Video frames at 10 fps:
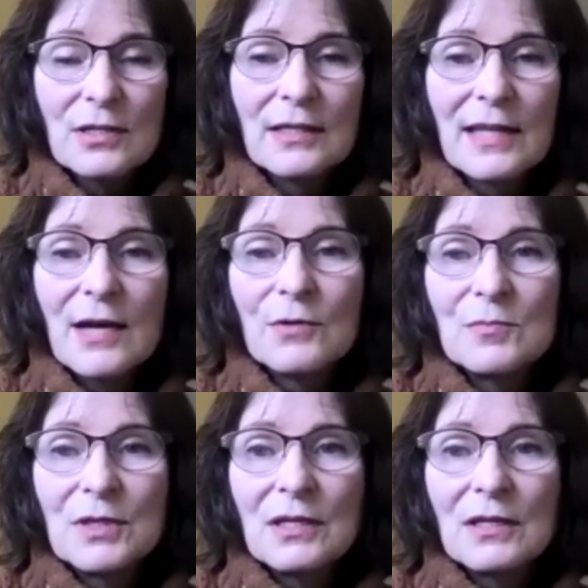Like that'd
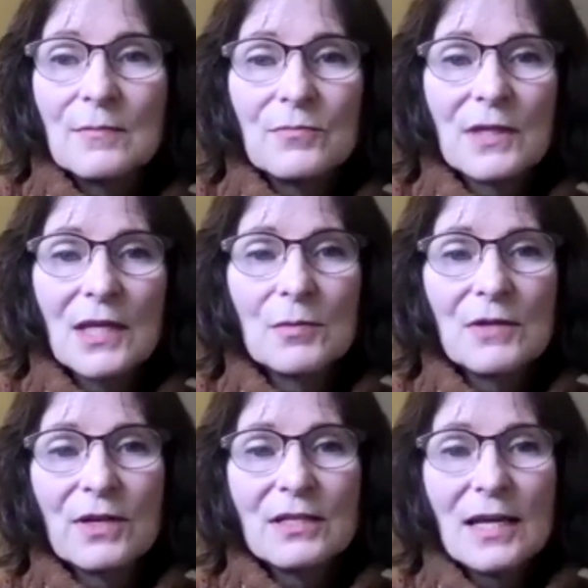be
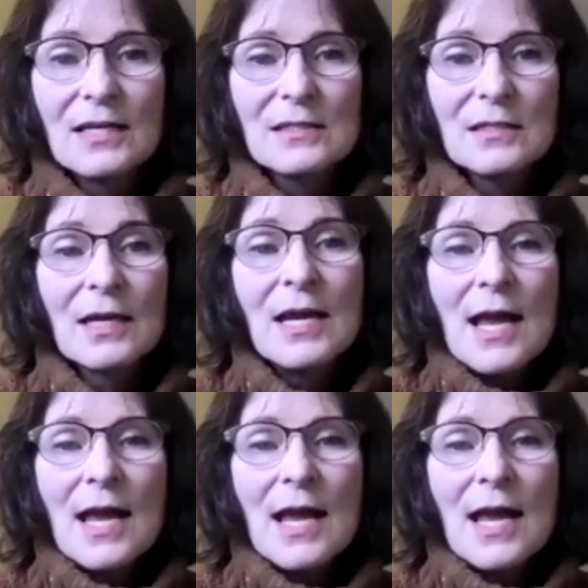fantastic.